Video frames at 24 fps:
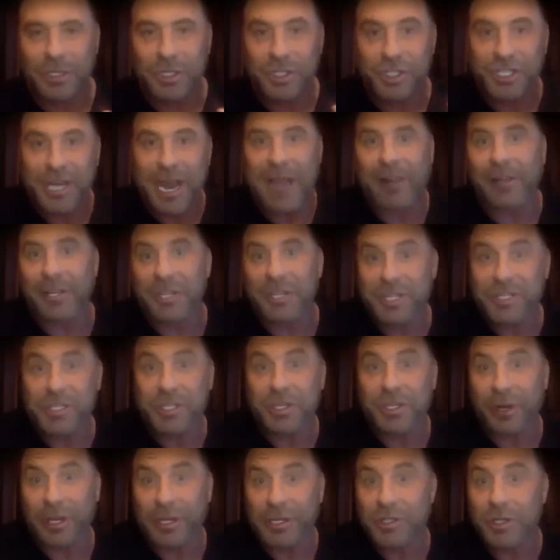challenges
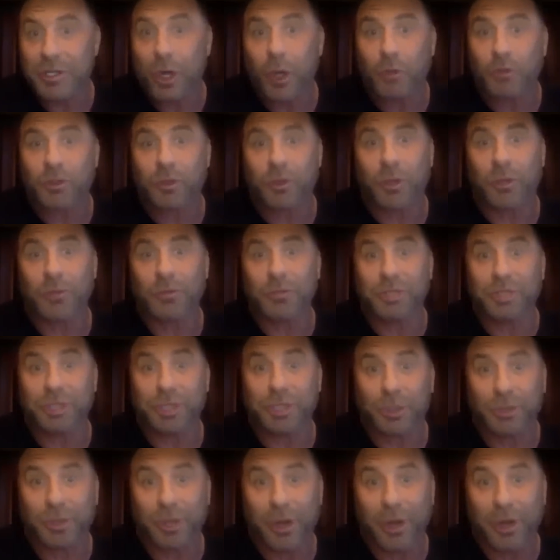their adult grown
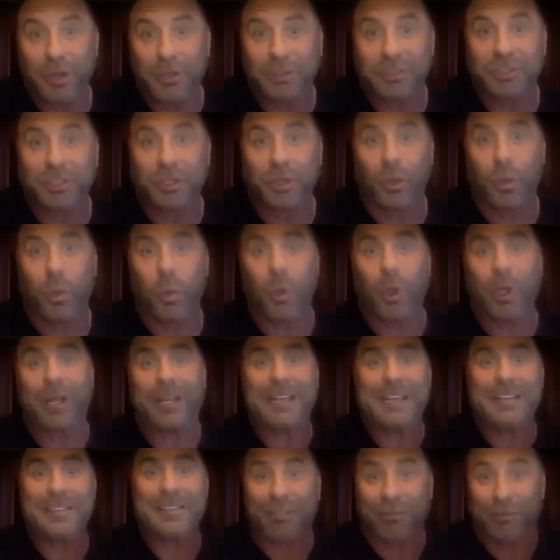children are still
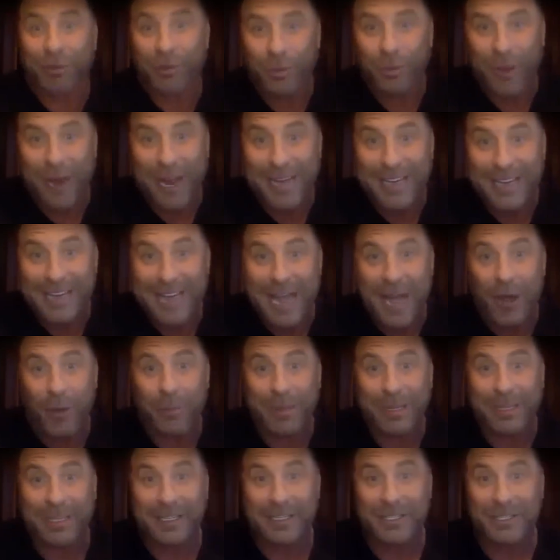working through right now
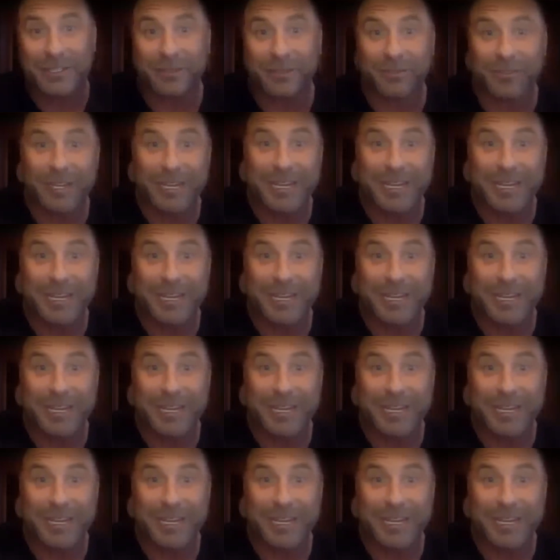because of